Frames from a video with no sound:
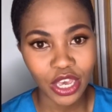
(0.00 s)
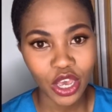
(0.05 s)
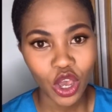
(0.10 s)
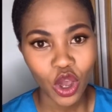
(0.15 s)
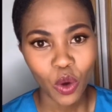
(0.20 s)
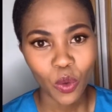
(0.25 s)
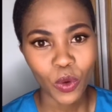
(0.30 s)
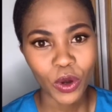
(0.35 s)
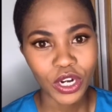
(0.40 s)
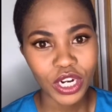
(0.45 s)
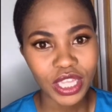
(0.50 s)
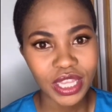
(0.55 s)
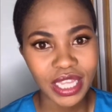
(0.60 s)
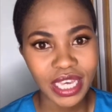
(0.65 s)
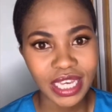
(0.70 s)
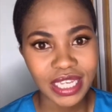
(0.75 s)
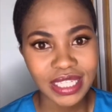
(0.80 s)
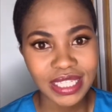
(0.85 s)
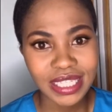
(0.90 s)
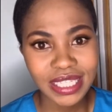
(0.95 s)
what are their
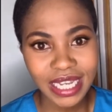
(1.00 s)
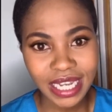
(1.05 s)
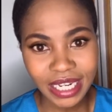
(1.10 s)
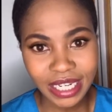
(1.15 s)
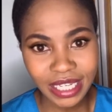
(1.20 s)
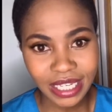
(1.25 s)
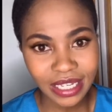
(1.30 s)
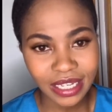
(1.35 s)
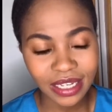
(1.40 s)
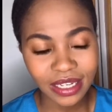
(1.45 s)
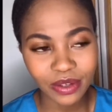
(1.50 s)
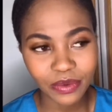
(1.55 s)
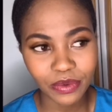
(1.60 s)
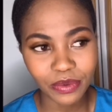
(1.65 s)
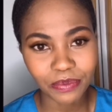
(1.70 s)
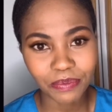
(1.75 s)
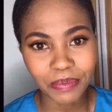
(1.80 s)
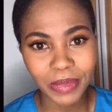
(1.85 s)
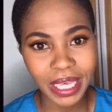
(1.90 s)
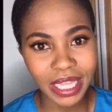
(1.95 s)
study
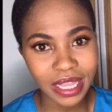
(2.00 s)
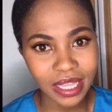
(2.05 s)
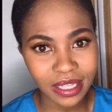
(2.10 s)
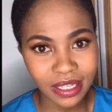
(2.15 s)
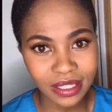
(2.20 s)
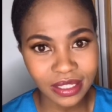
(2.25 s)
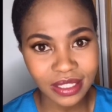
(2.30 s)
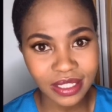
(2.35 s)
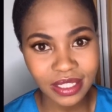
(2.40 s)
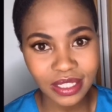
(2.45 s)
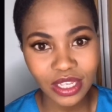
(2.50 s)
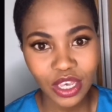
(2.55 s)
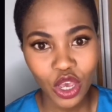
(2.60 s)
methods,